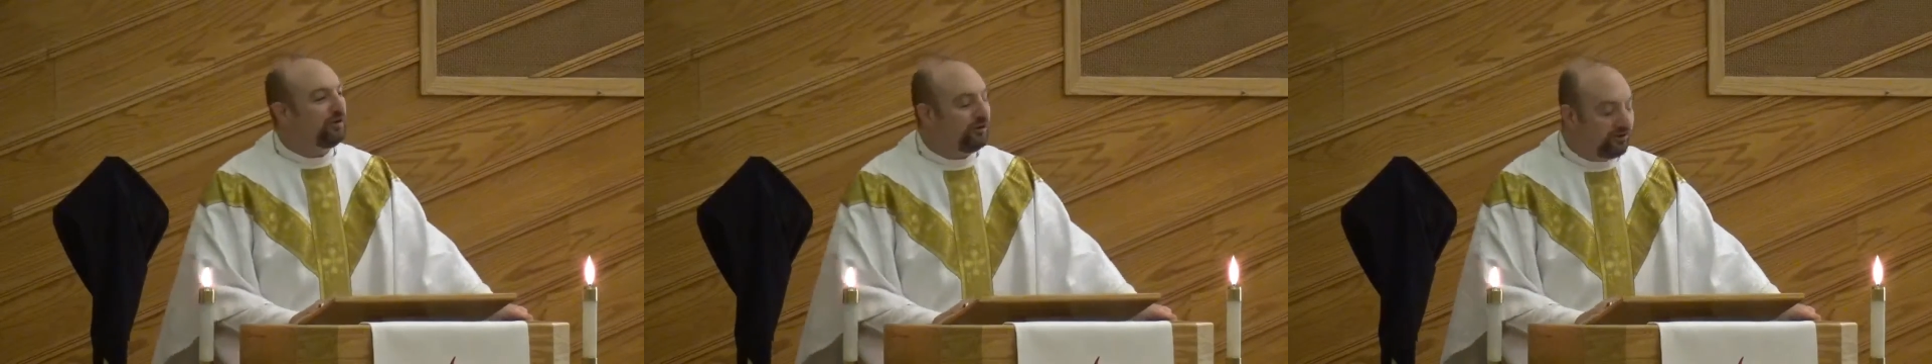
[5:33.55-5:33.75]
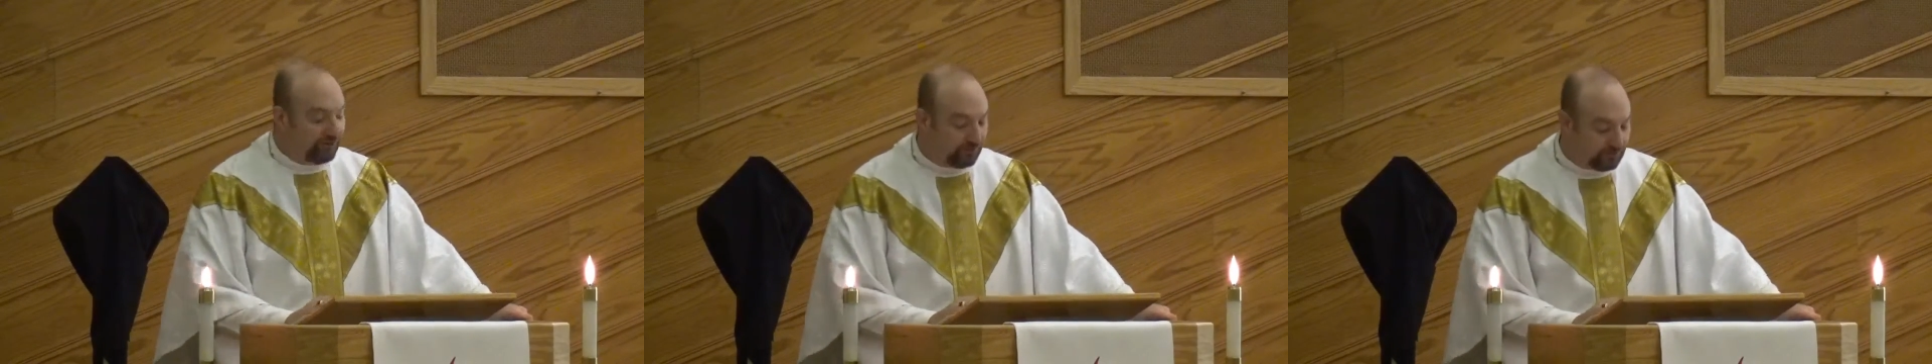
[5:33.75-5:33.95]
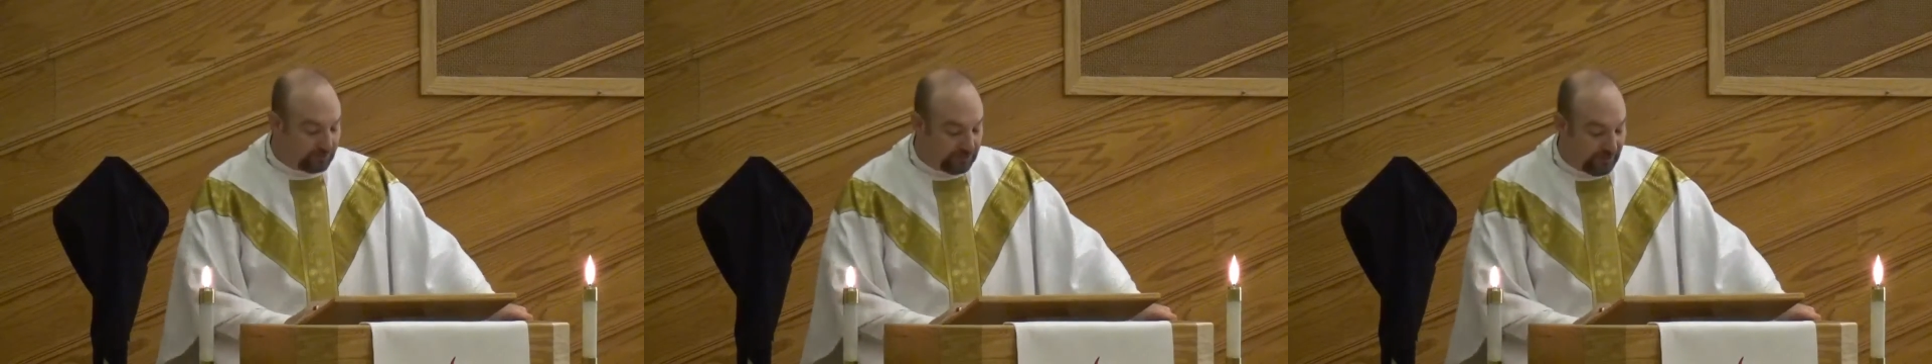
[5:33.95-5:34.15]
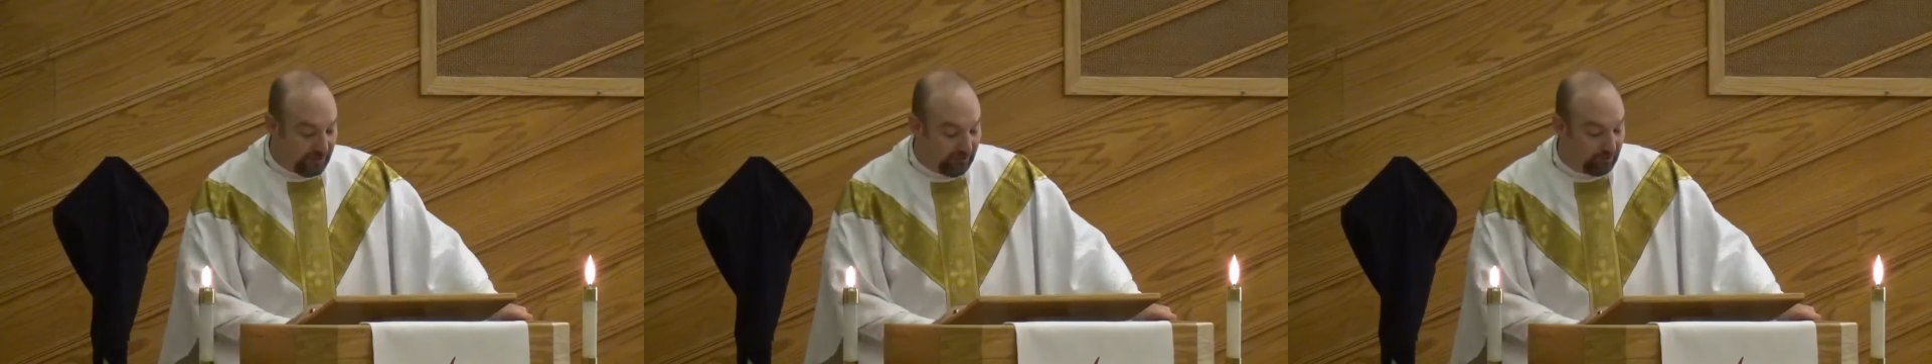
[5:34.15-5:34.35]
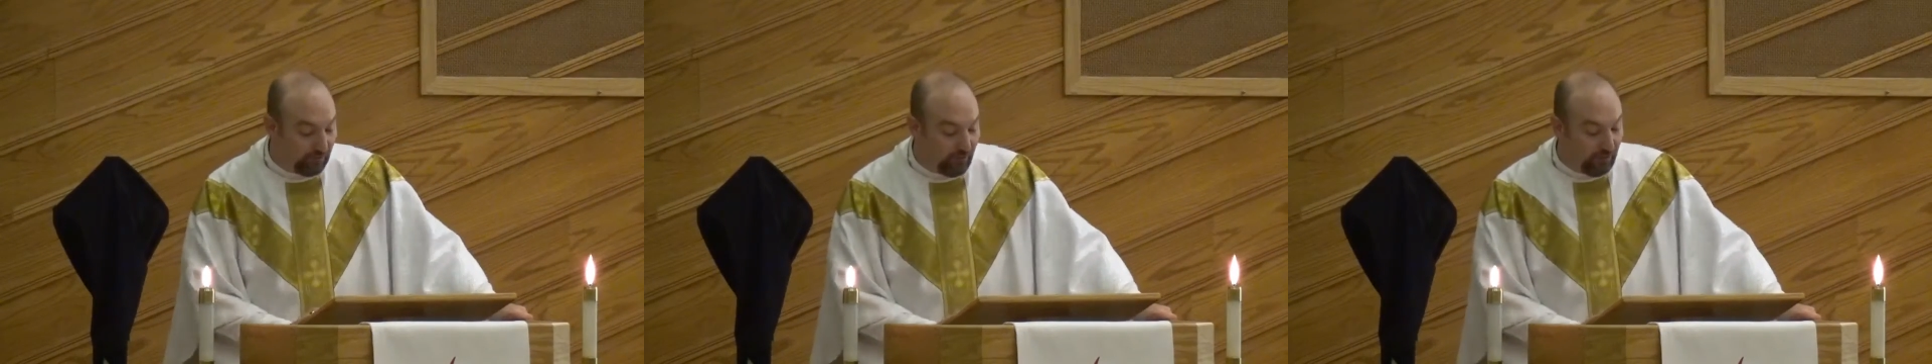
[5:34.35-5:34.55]
heard from
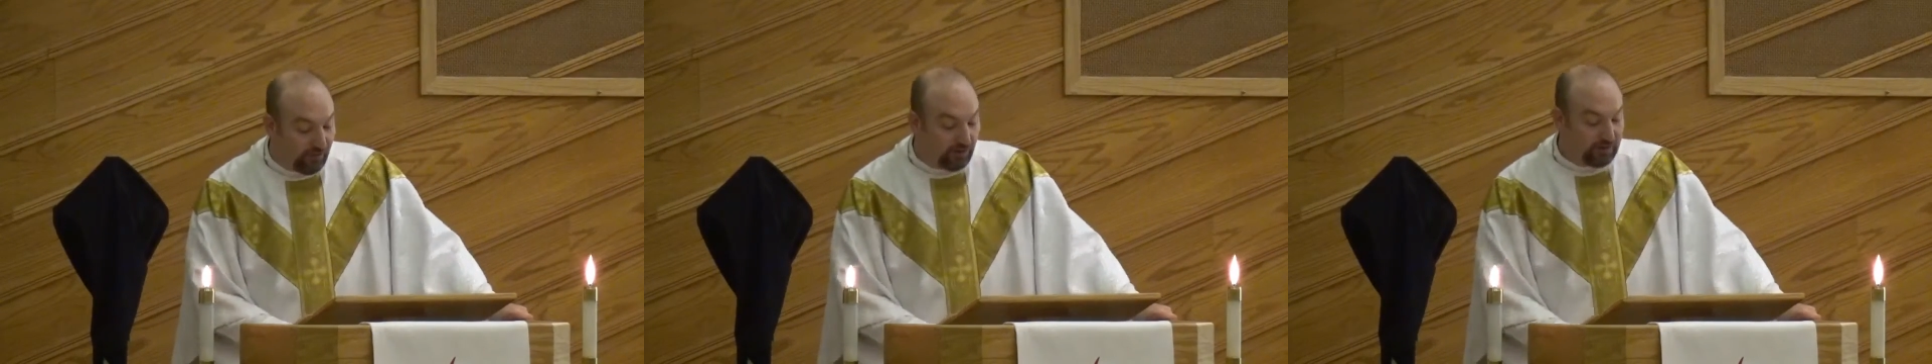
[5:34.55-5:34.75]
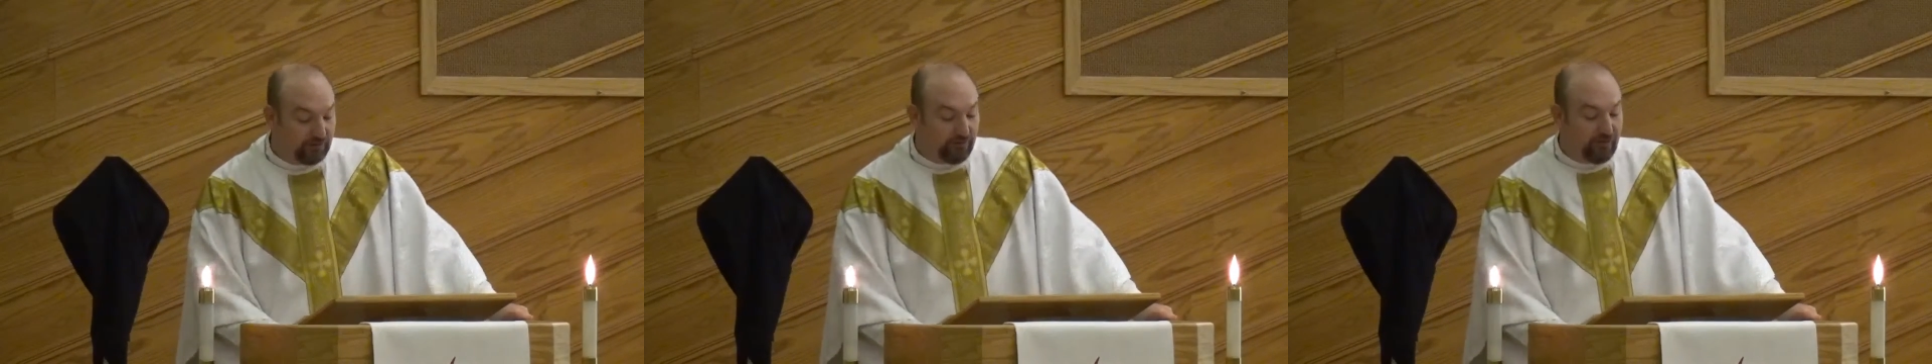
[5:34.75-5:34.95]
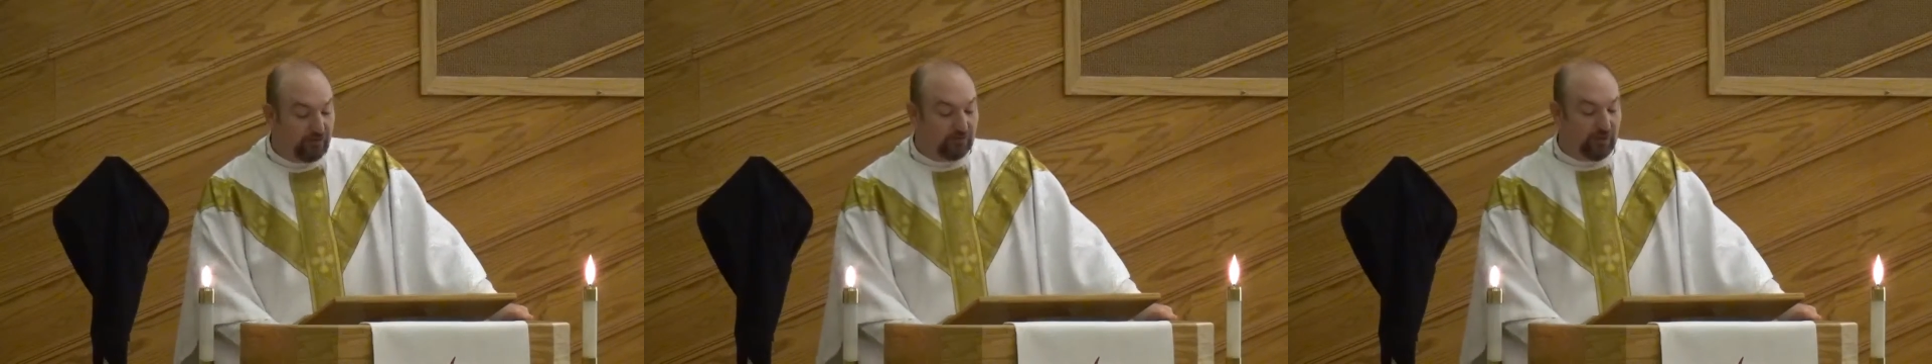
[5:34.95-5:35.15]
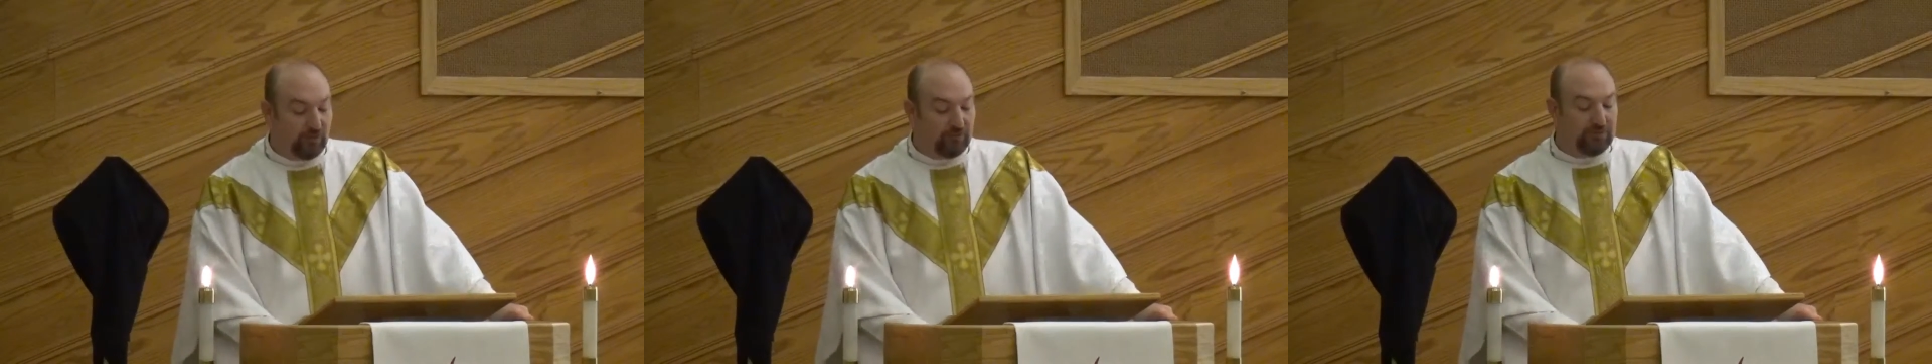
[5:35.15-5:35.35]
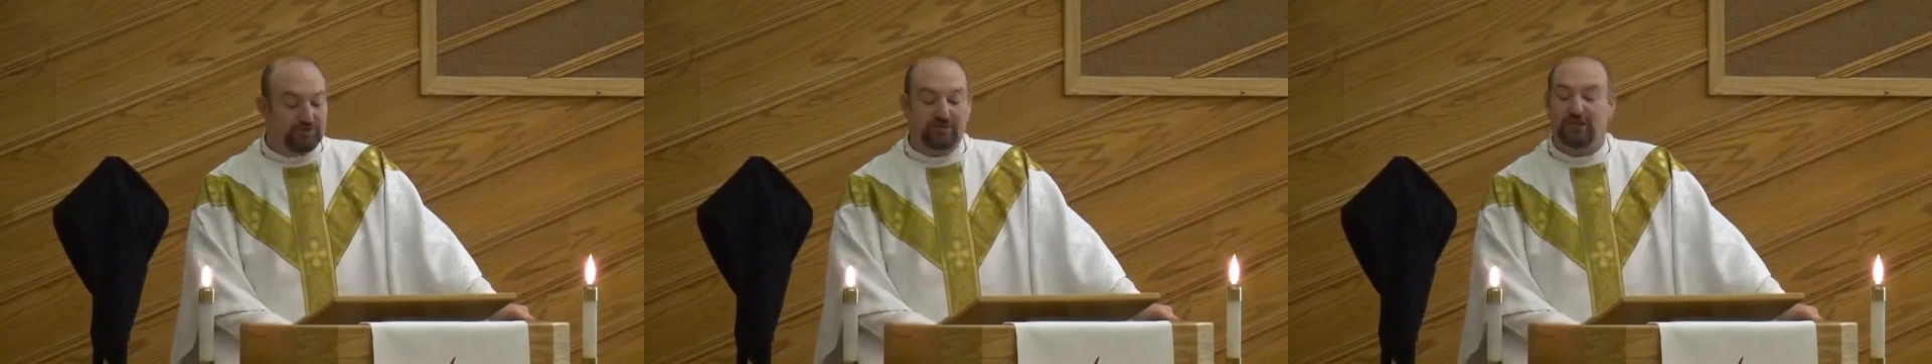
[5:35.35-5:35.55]
Saint Paul a few
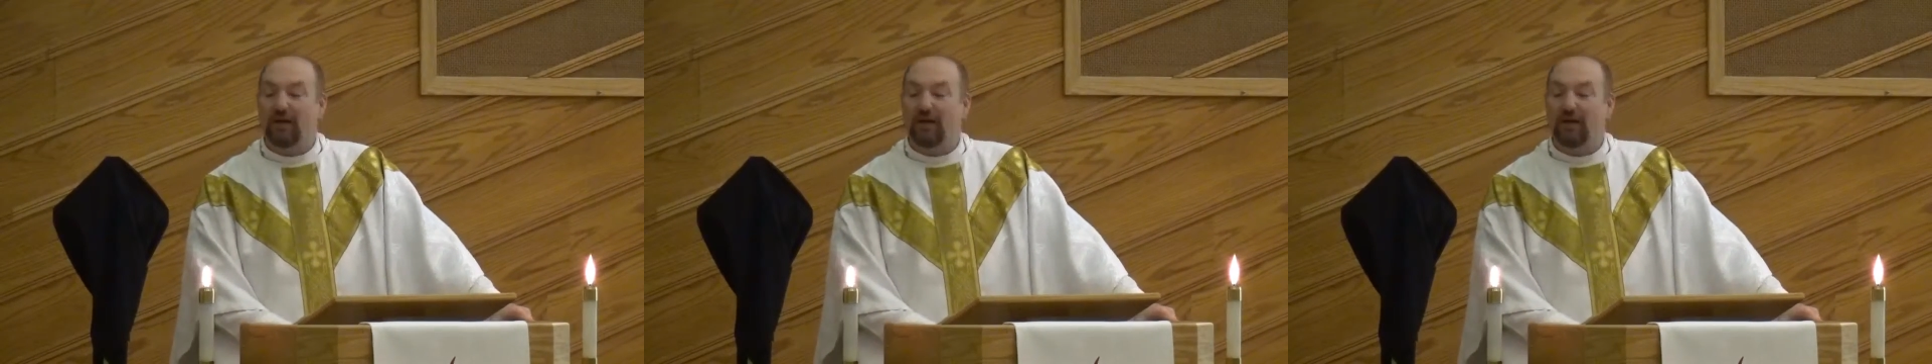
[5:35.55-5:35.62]
moments